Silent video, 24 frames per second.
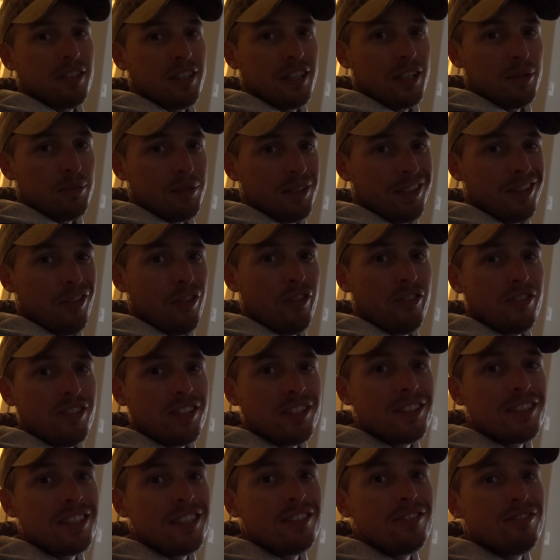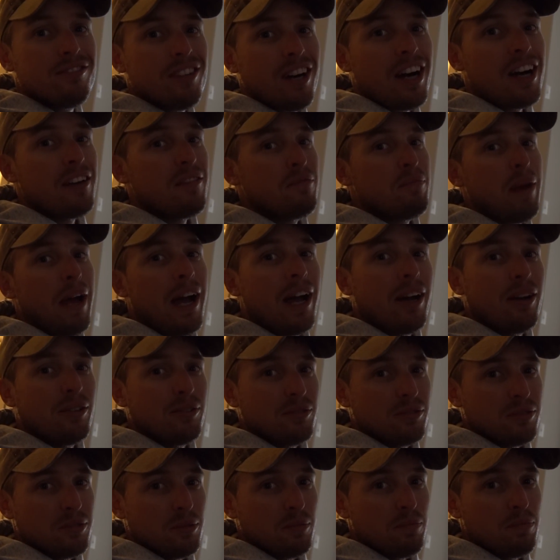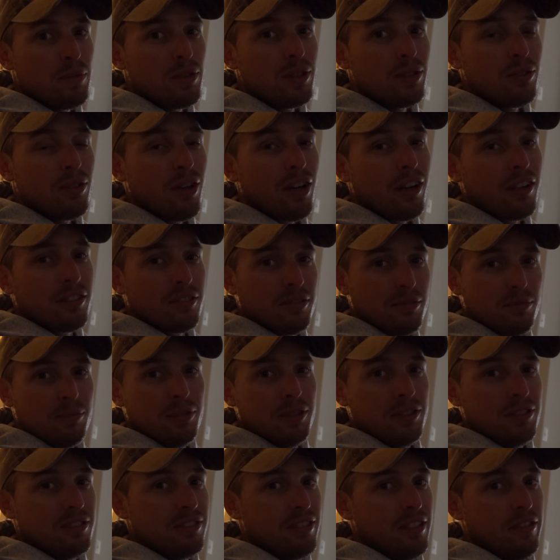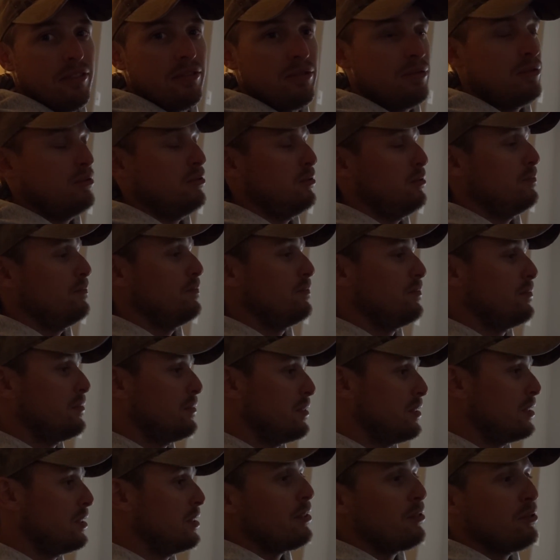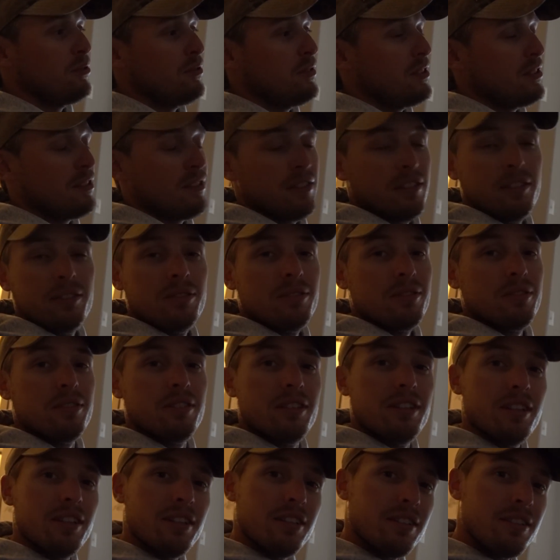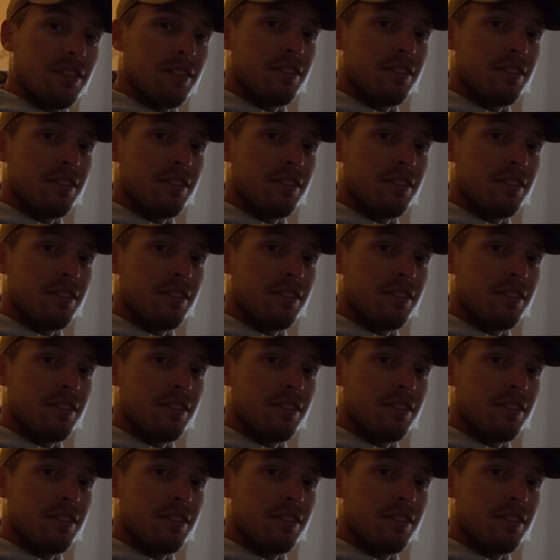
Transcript: gonna end up getting sixty-five pounds of pure awesomeness sent through him. I don't know if that's legal or not.